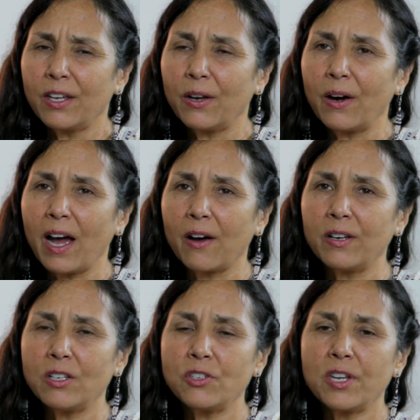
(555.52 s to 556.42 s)
How
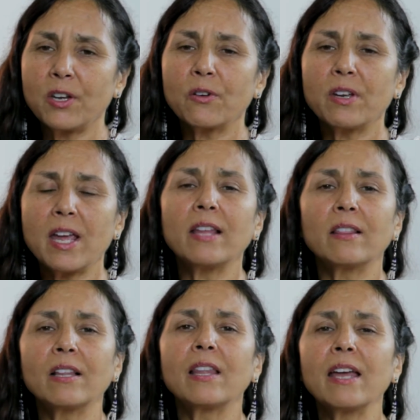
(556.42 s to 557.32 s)
did she create
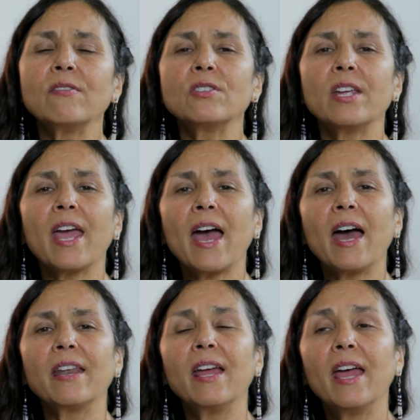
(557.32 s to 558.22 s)
the life she
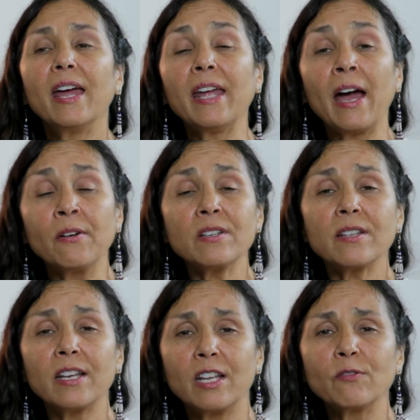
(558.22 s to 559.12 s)
had? And how does
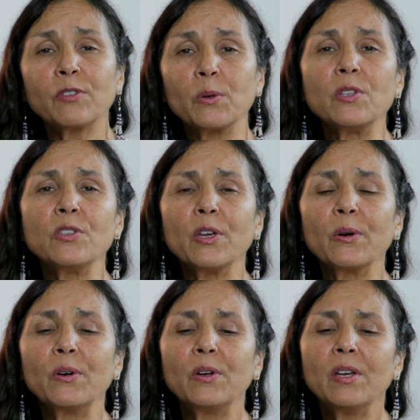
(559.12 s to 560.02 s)
that influence you?